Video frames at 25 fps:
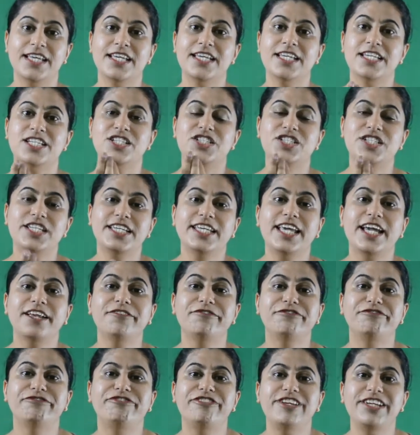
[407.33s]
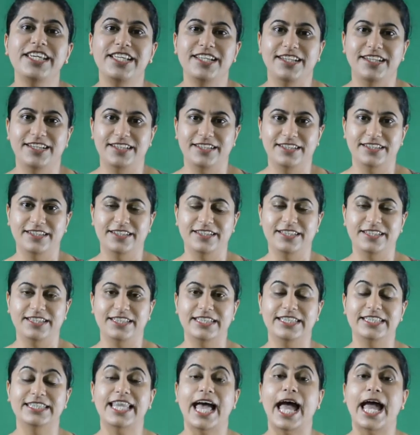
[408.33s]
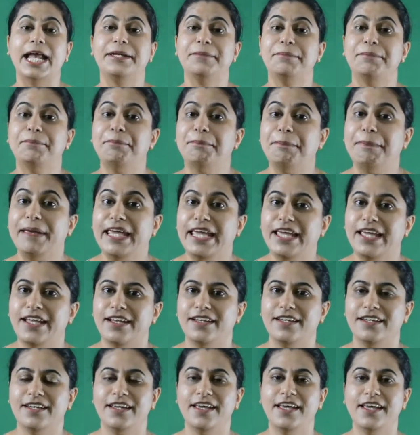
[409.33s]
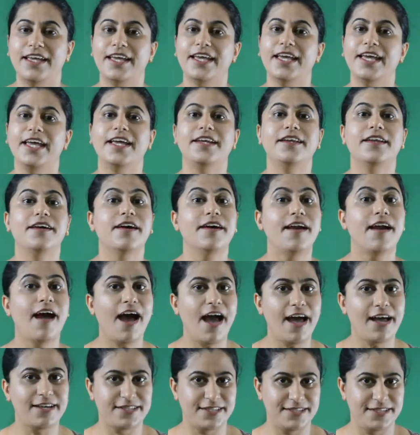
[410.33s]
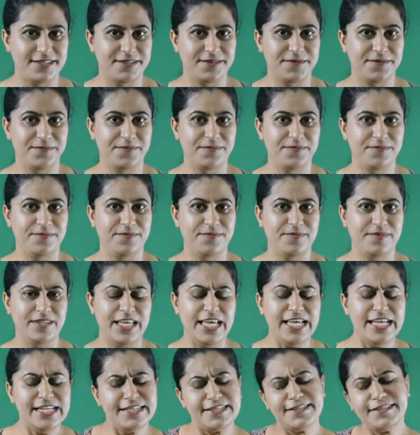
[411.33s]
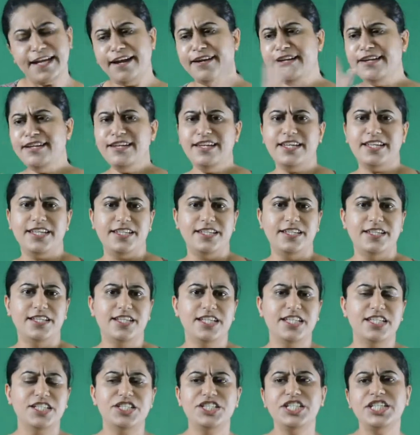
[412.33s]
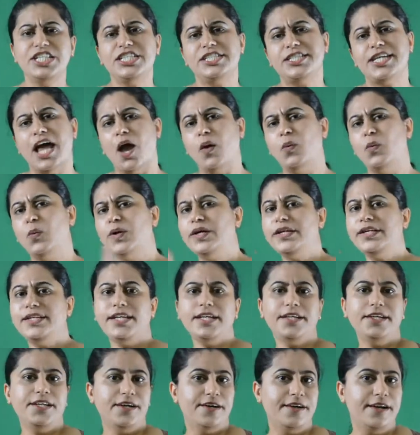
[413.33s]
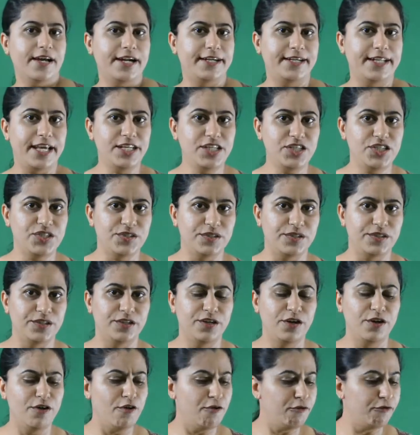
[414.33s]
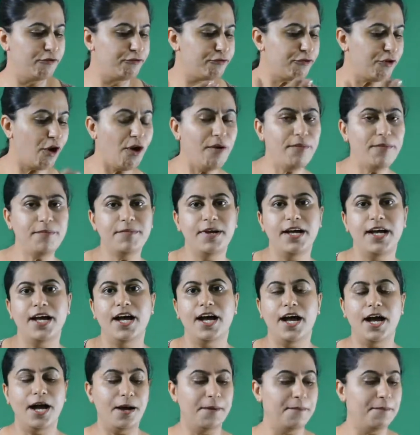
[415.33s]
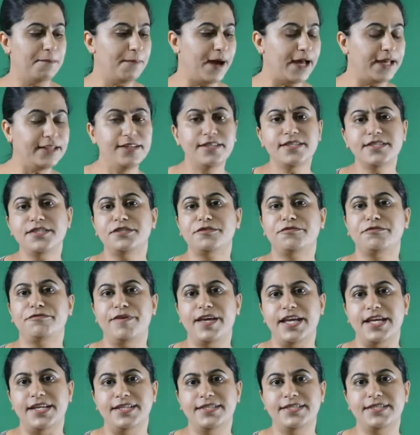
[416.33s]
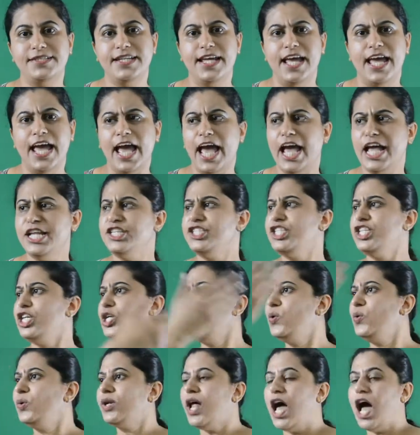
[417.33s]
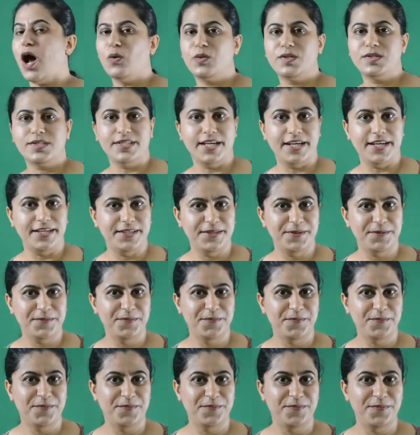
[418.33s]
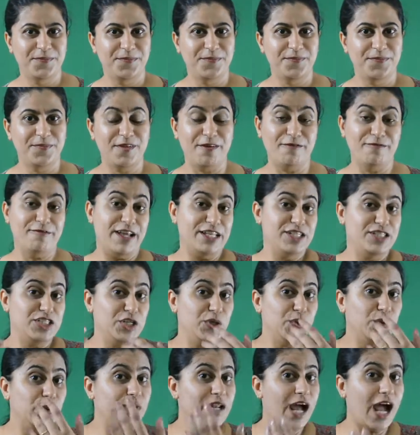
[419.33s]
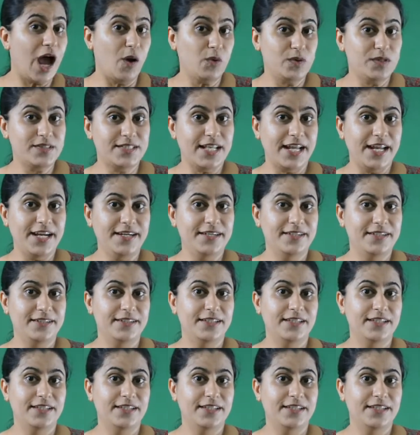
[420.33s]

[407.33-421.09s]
she can feel that pain in her heart. Suddenly, she diverted her attention from her mother's face and she looked outside. When she looked outside,